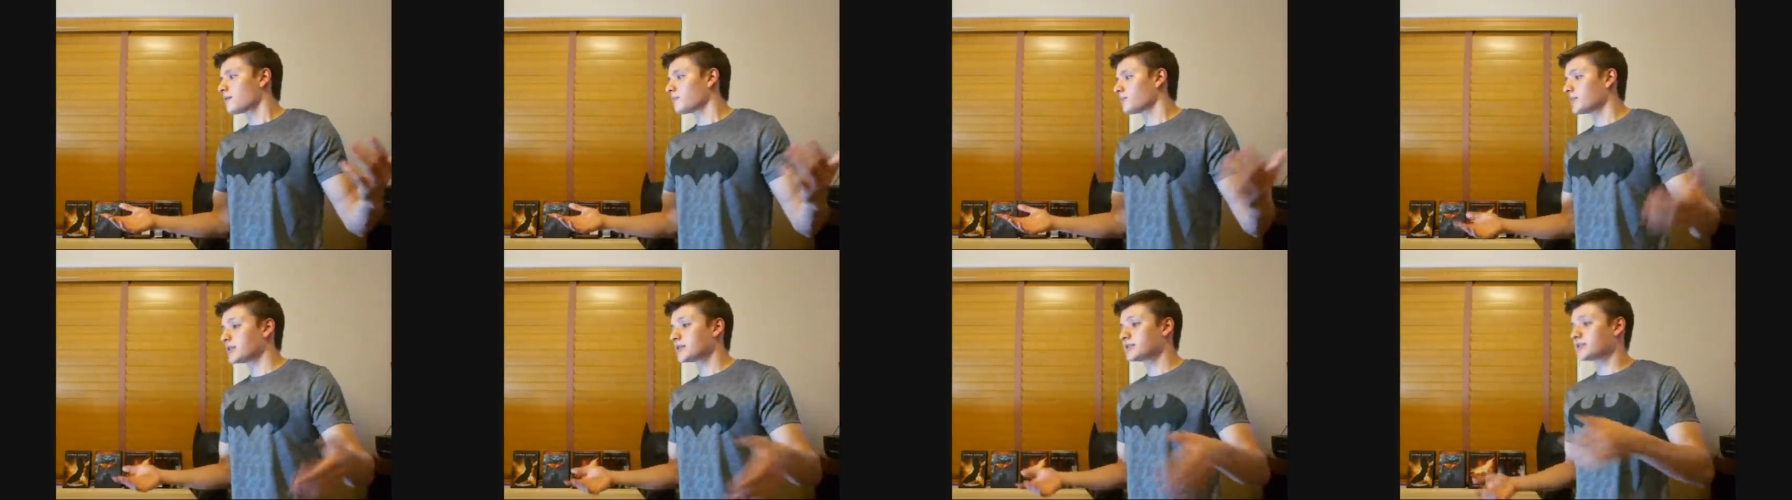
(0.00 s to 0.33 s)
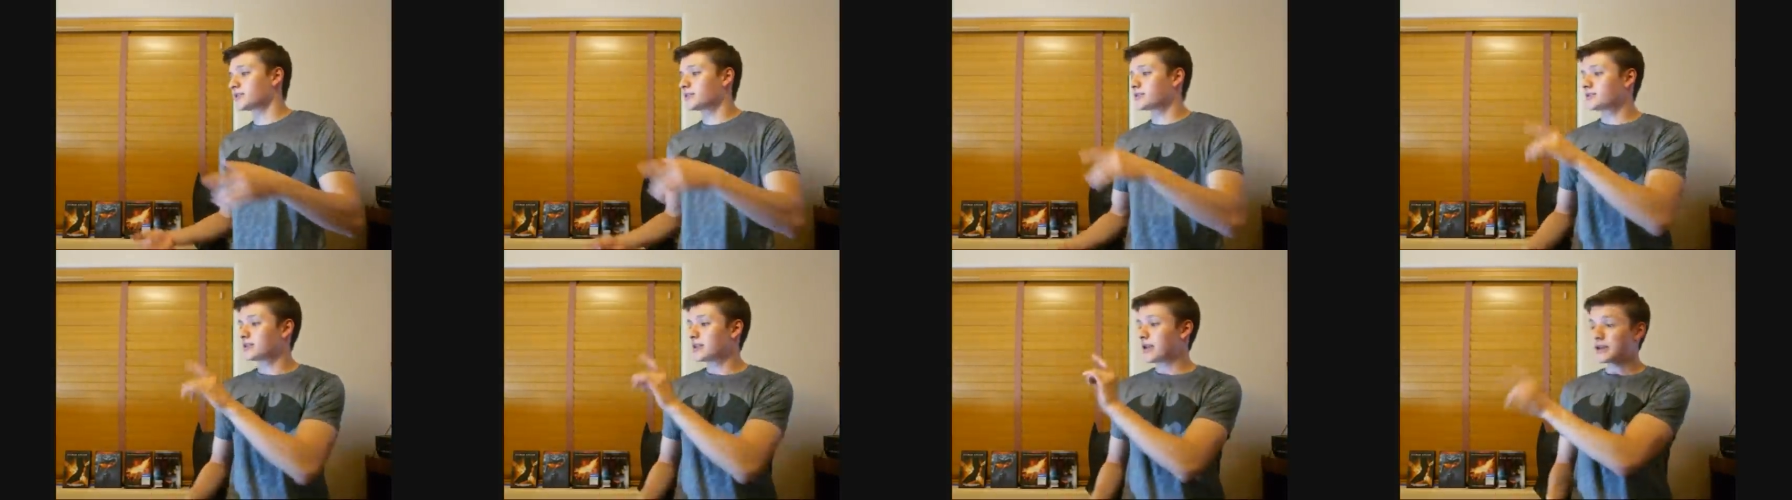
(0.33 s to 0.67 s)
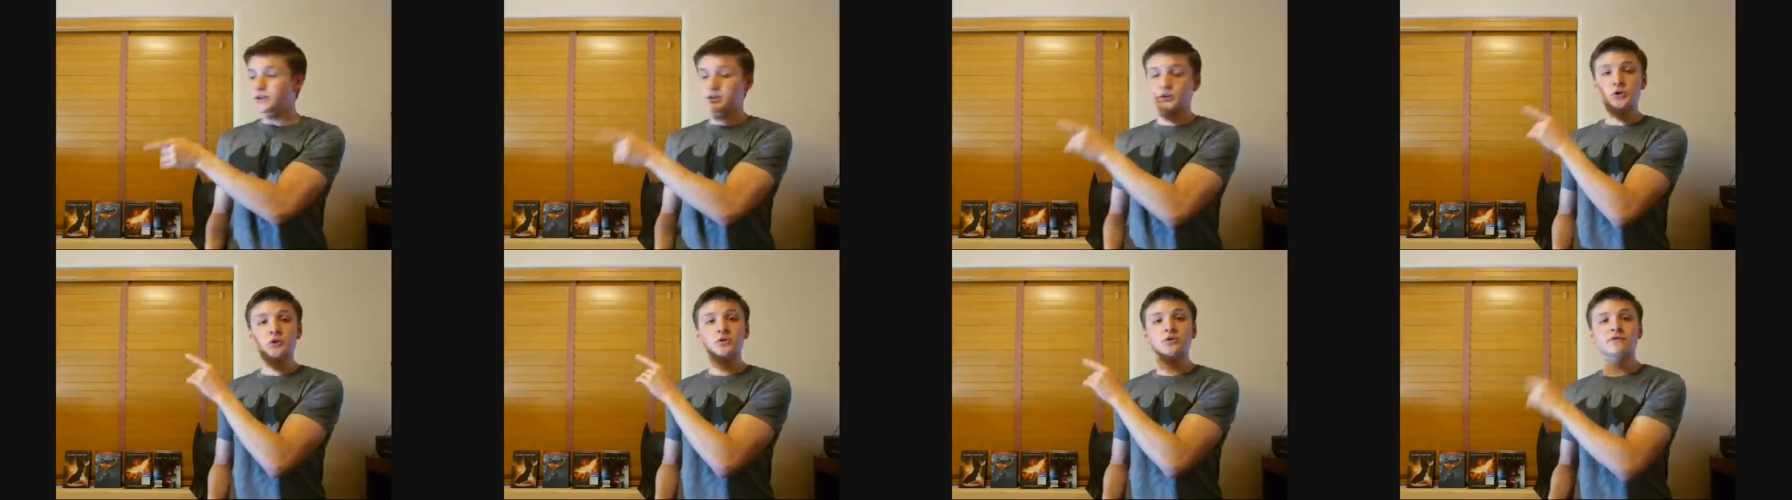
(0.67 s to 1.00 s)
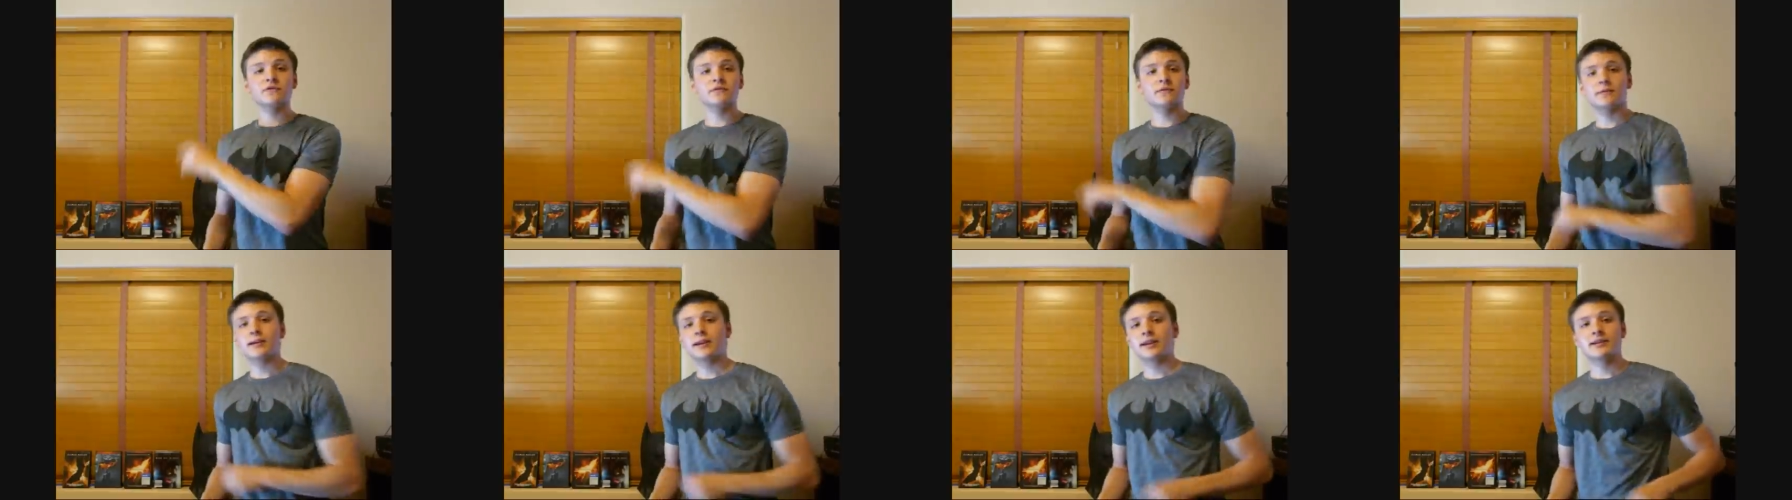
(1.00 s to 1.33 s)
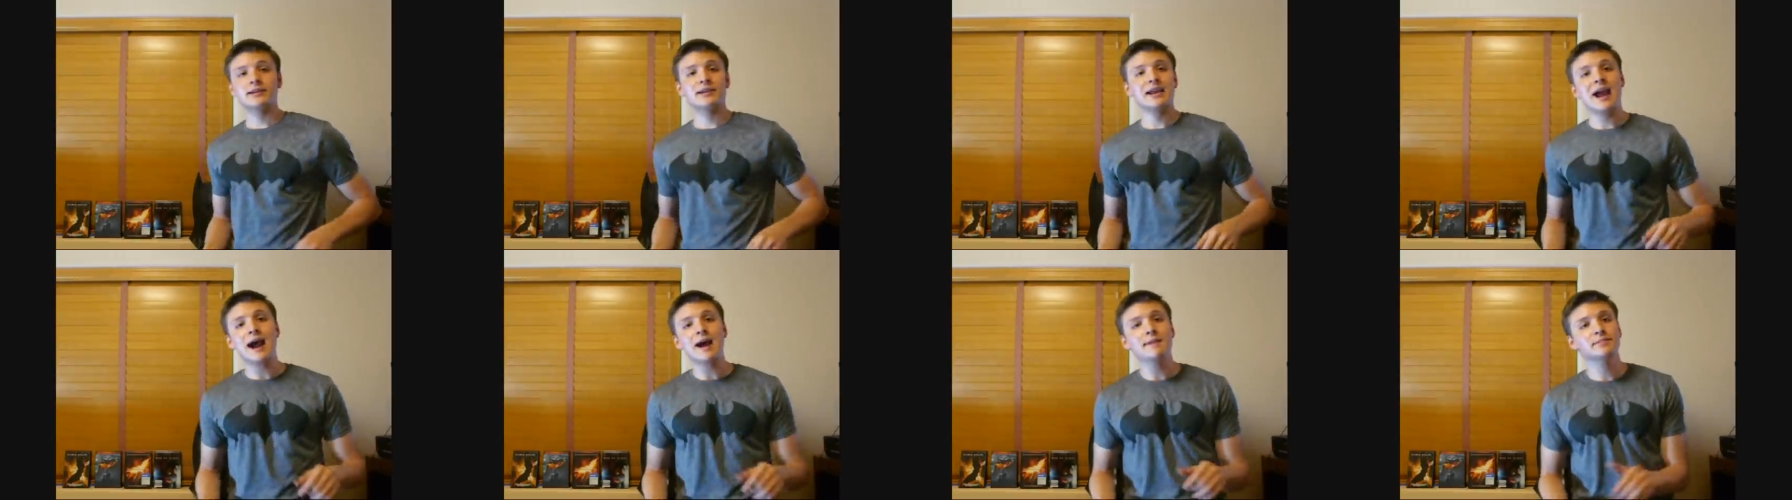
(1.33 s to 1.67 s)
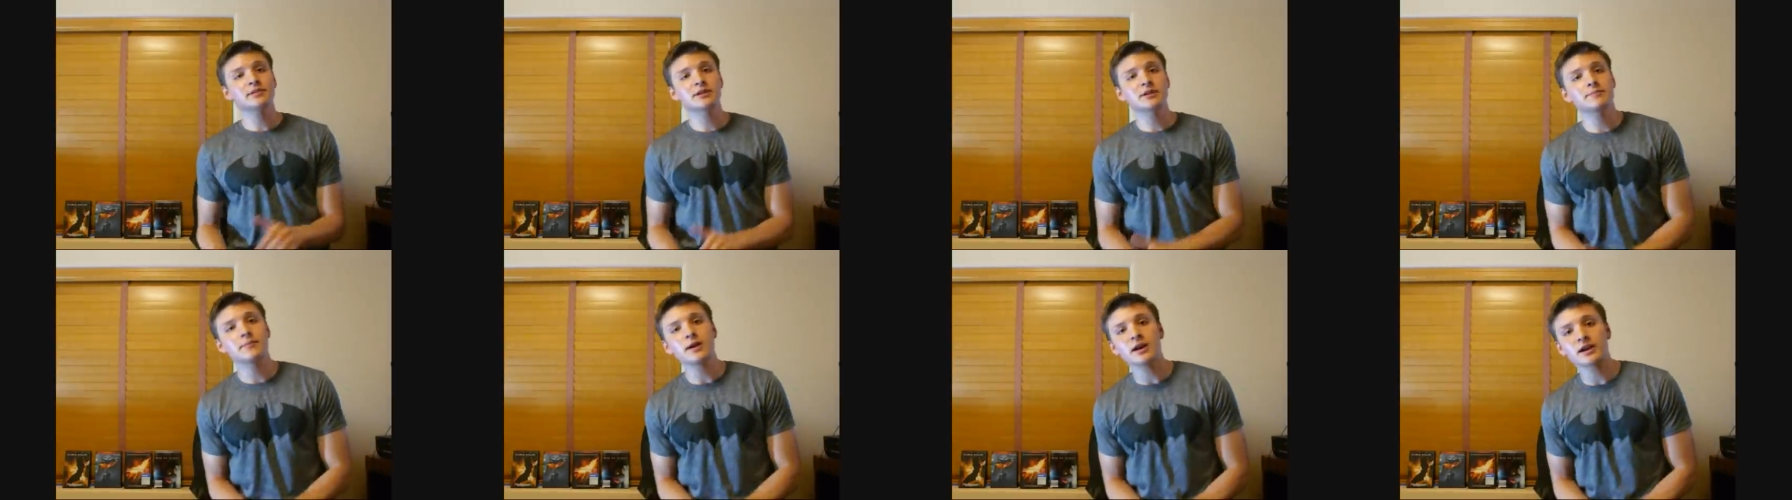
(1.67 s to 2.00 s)
Please stay tuned for my
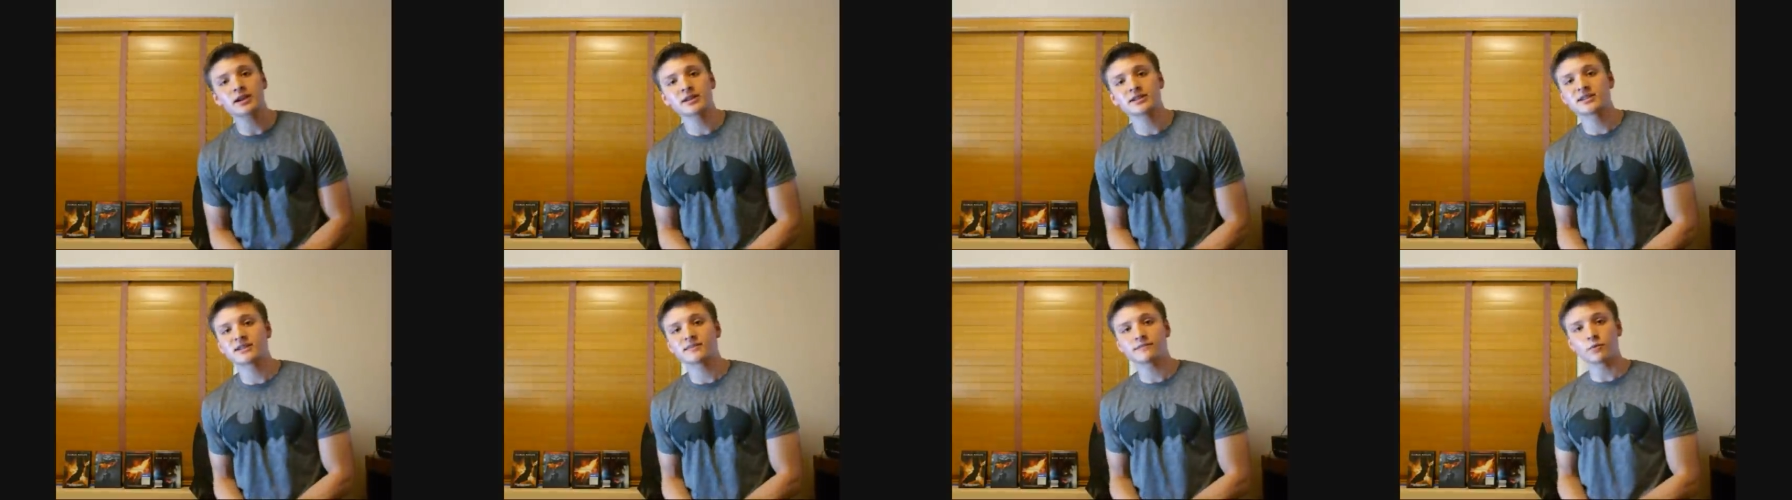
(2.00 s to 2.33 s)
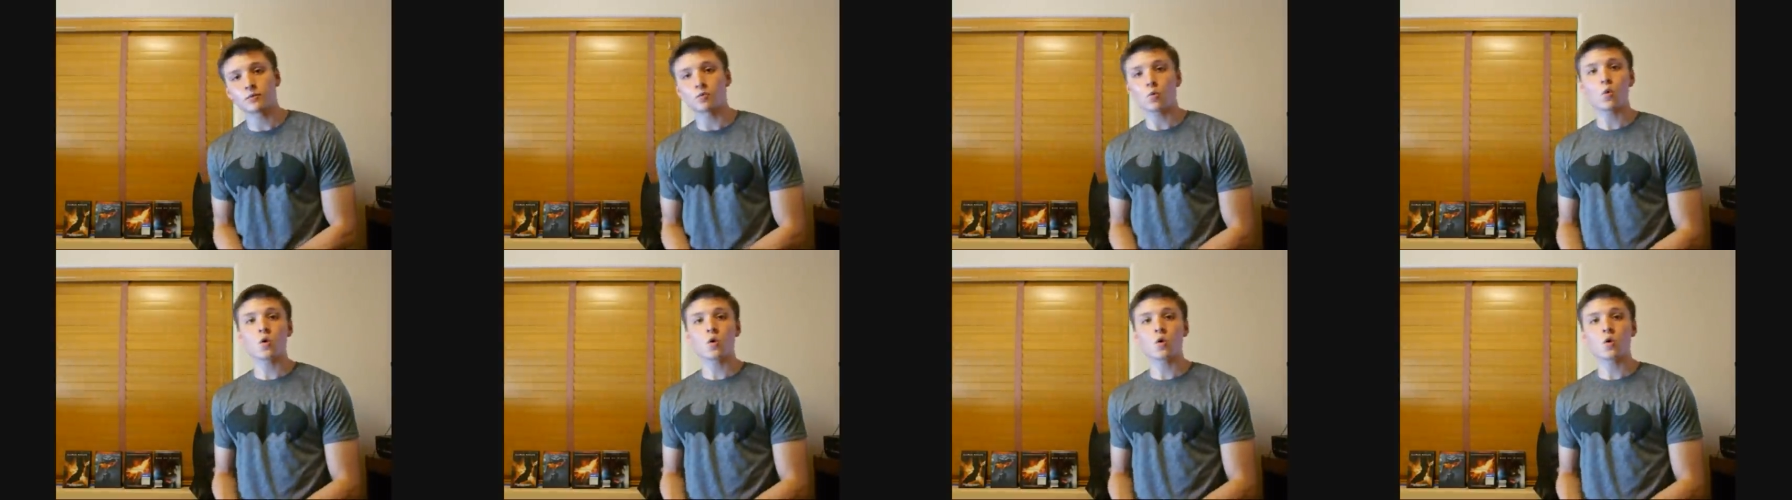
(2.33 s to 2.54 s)
Captain America Civil